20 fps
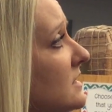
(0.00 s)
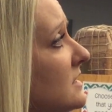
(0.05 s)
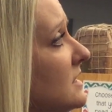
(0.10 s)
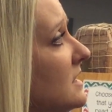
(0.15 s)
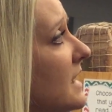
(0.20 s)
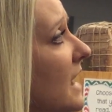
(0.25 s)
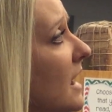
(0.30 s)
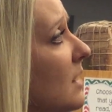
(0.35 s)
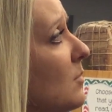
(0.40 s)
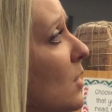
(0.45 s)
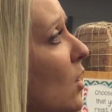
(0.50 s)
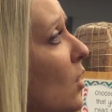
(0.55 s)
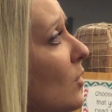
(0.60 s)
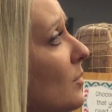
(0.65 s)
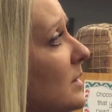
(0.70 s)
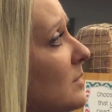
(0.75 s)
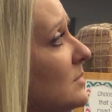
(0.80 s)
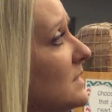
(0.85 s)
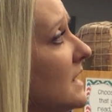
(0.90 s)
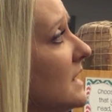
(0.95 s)
as he came
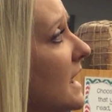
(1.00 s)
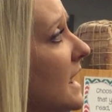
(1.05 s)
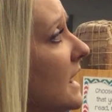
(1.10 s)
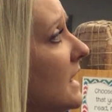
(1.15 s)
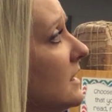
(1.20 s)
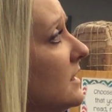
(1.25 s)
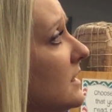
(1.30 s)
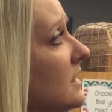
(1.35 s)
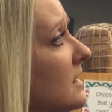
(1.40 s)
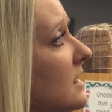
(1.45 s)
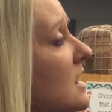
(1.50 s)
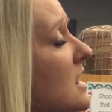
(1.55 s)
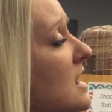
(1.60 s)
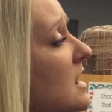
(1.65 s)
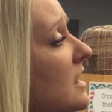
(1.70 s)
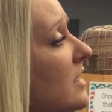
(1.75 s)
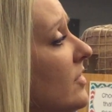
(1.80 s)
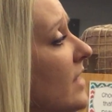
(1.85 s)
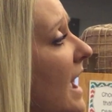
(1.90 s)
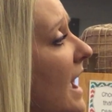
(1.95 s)
home empty-handed
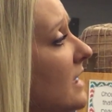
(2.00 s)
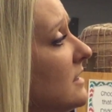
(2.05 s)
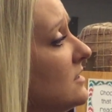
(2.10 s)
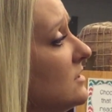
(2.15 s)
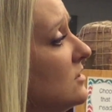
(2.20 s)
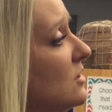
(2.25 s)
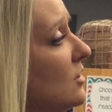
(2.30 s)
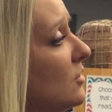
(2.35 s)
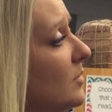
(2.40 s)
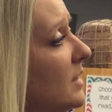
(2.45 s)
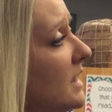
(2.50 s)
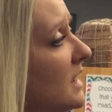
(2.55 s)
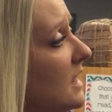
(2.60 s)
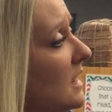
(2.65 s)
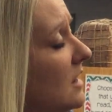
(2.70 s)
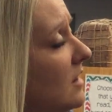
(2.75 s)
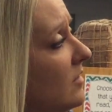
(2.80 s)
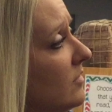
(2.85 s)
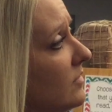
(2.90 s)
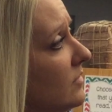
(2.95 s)
that snowy
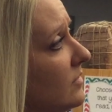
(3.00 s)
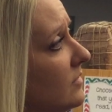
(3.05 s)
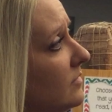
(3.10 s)
eve.